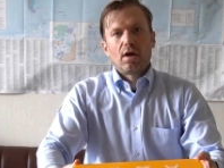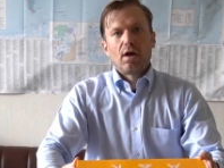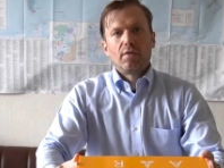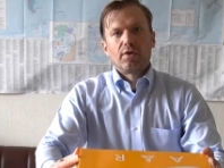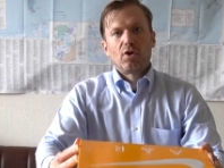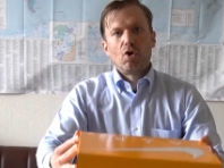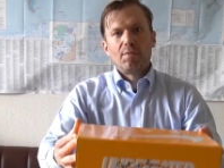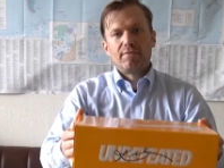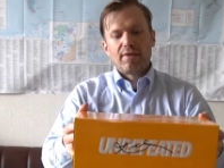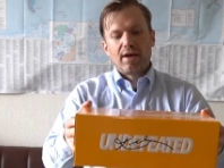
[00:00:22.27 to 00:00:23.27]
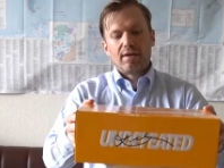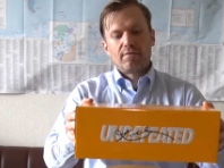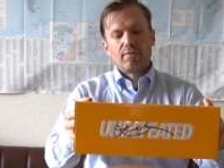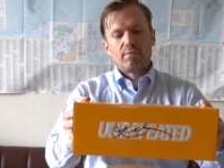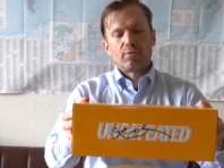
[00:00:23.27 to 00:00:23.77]
on the Kobe
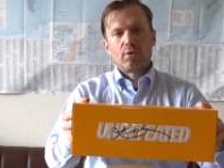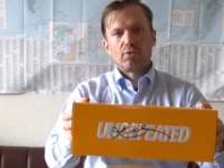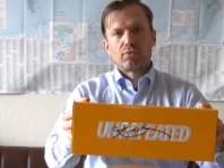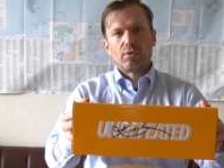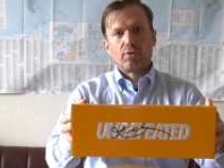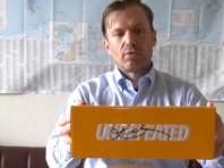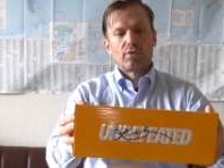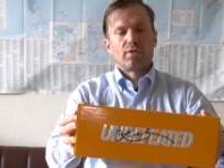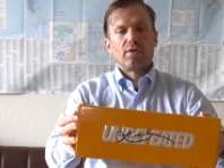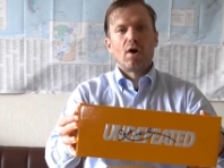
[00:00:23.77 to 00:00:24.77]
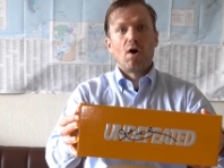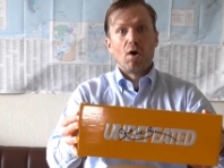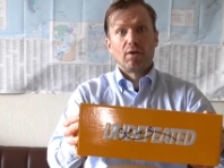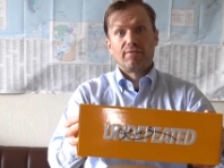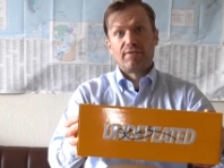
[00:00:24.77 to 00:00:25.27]
5 Protros, the
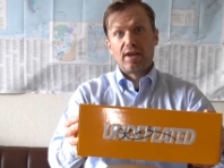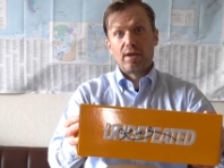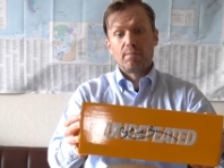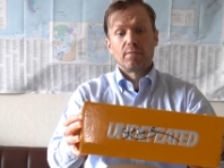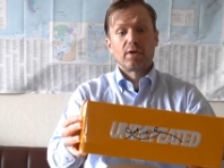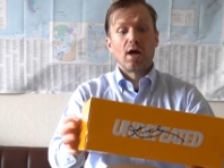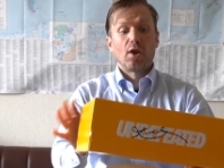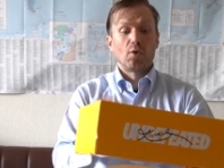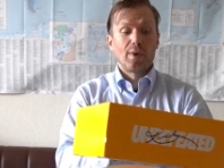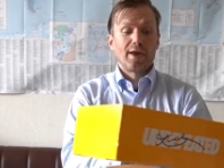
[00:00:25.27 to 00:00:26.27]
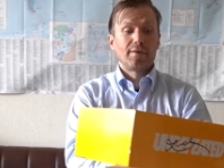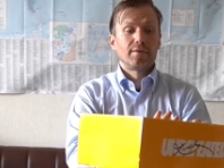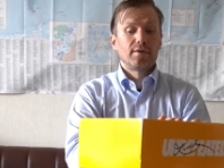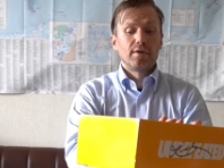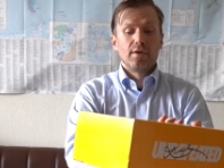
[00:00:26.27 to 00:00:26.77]
Hall of Fame colorway.
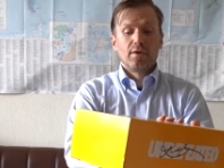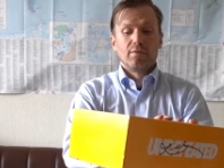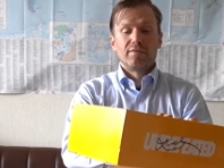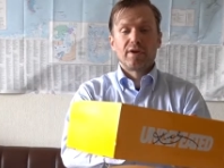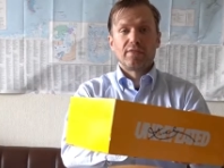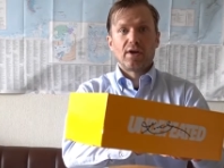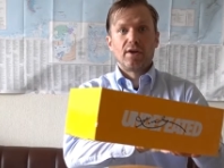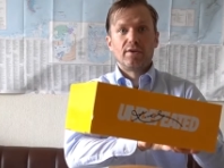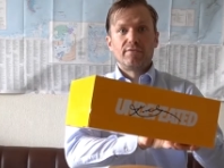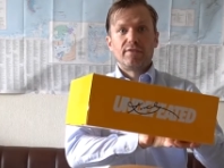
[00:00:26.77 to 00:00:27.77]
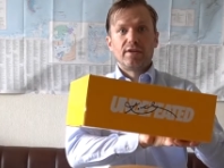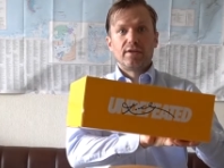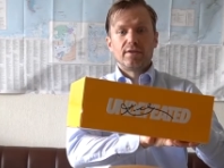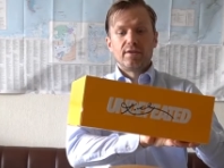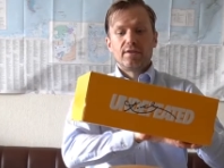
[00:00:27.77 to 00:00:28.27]
We've got the
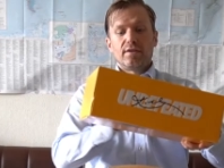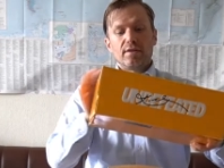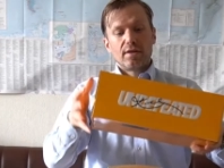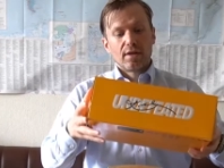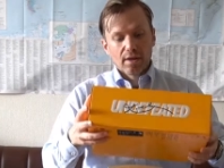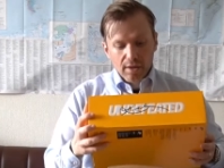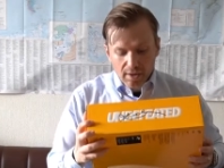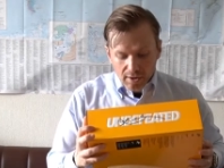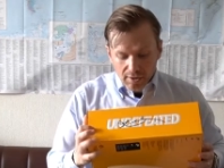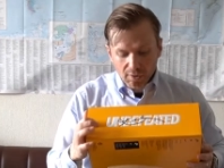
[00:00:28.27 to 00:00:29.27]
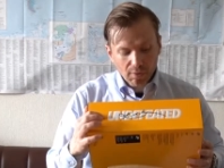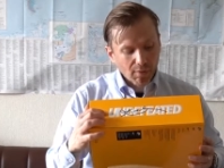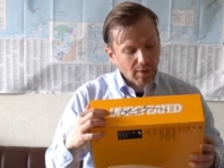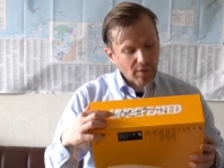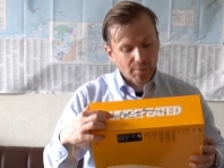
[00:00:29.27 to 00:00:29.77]
Undefeated
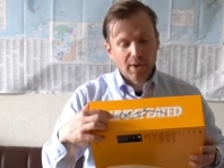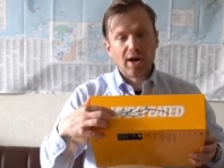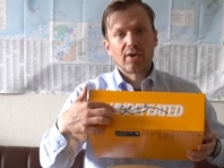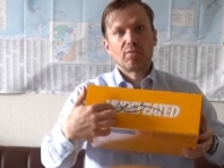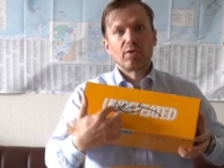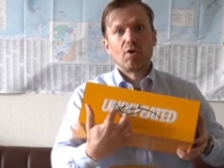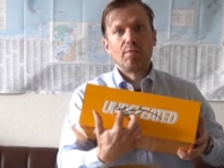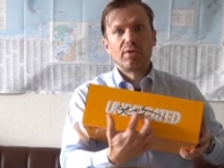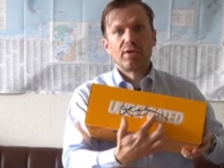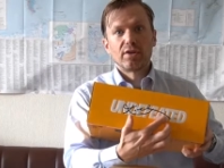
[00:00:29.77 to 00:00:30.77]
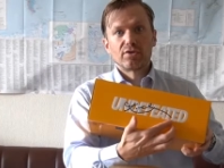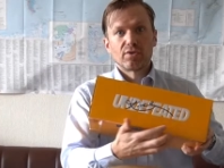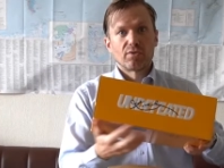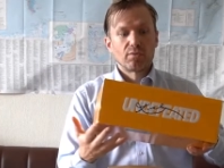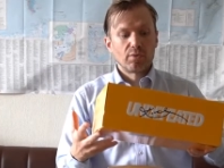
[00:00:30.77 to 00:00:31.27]
logo on the box with Kobe's signature
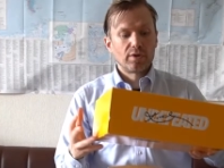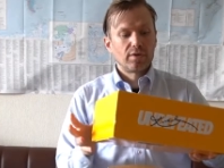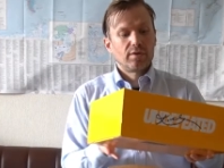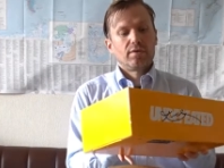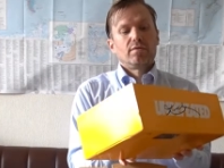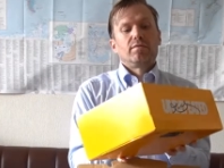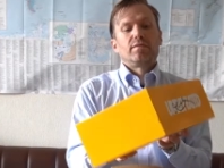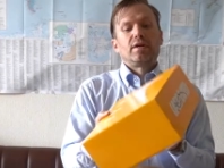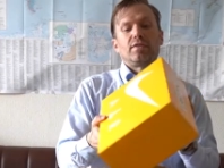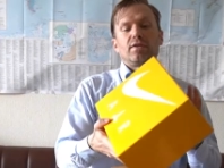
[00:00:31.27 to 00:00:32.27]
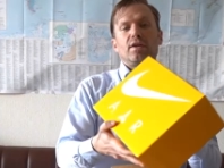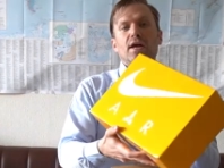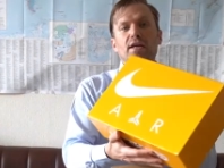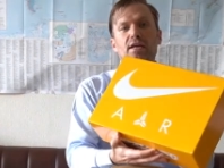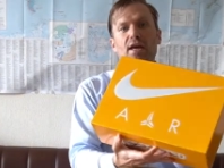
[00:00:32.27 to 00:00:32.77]
through it. We've got the
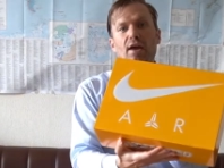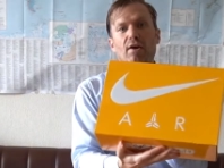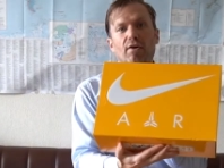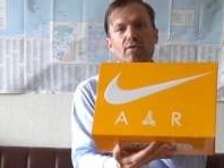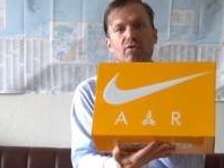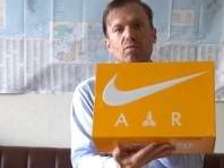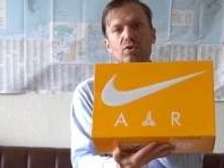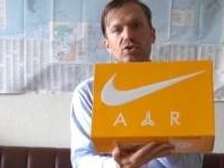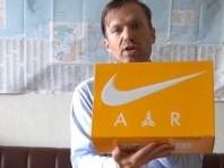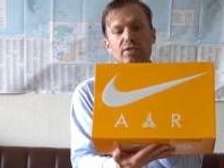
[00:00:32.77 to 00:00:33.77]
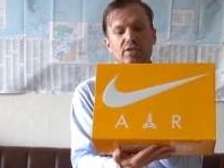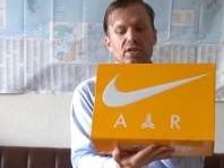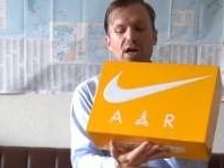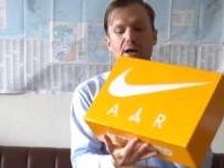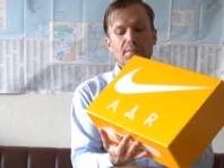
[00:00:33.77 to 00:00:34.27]
Nike Air and swoosh on the
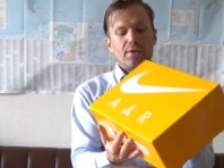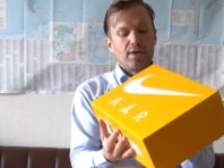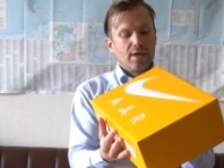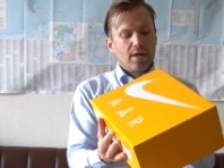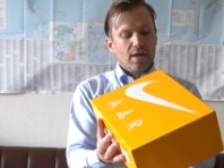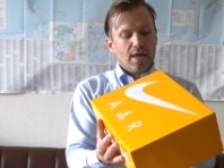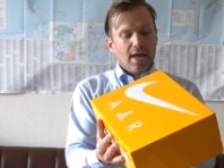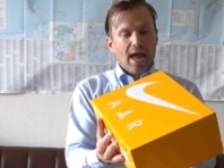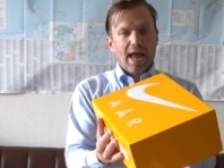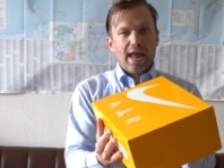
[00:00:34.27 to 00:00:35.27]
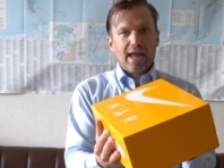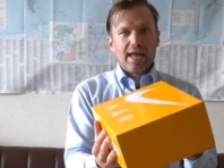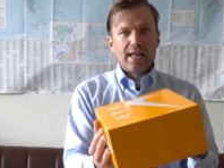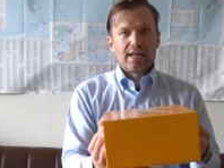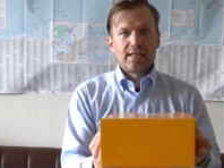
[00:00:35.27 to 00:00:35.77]
top.
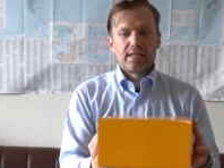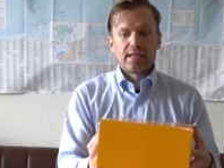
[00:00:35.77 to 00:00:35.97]
And